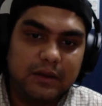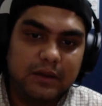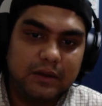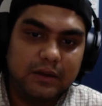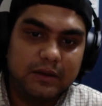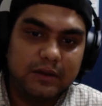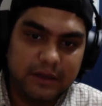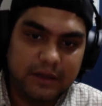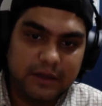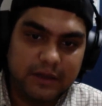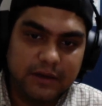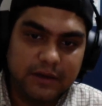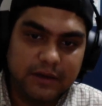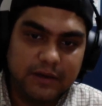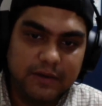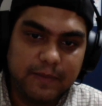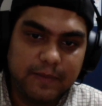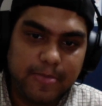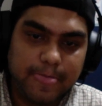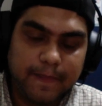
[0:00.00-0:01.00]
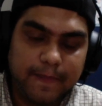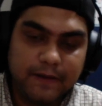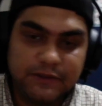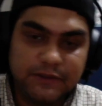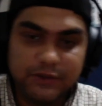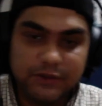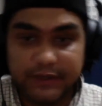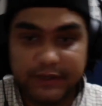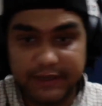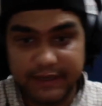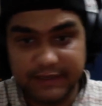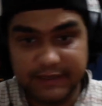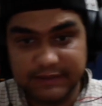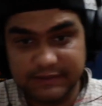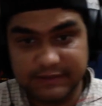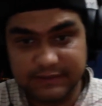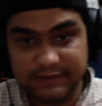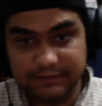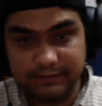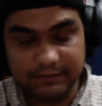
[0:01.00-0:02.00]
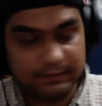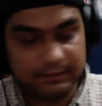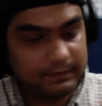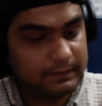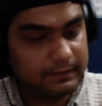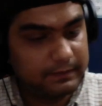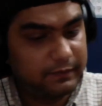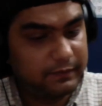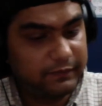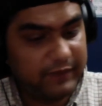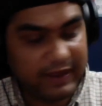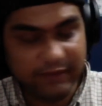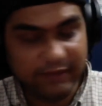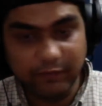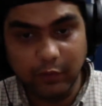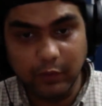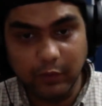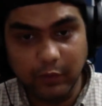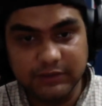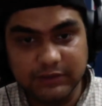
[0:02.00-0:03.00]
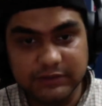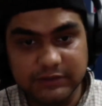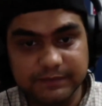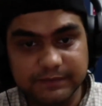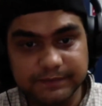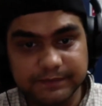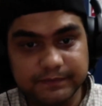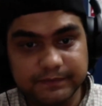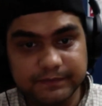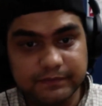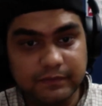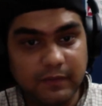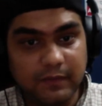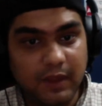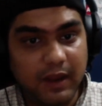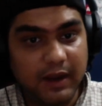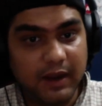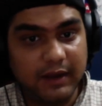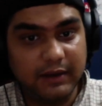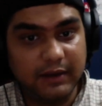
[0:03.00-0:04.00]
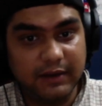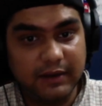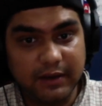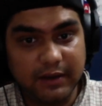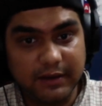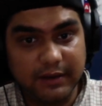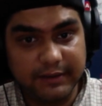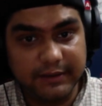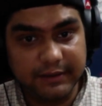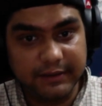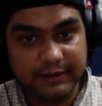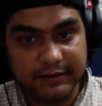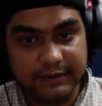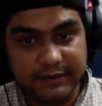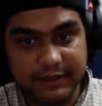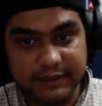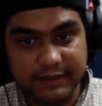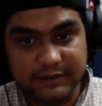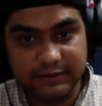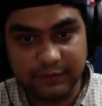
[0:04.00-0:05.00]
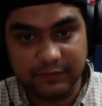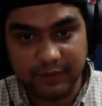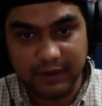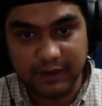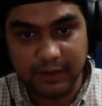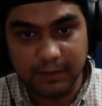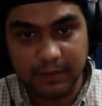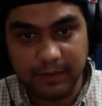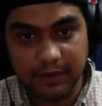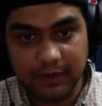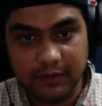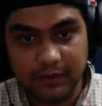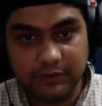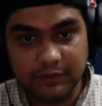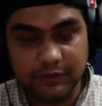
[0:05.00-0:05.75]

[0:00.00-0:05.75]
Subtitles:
the current. So it takes 5 volts, and current it takes 1 ampere, so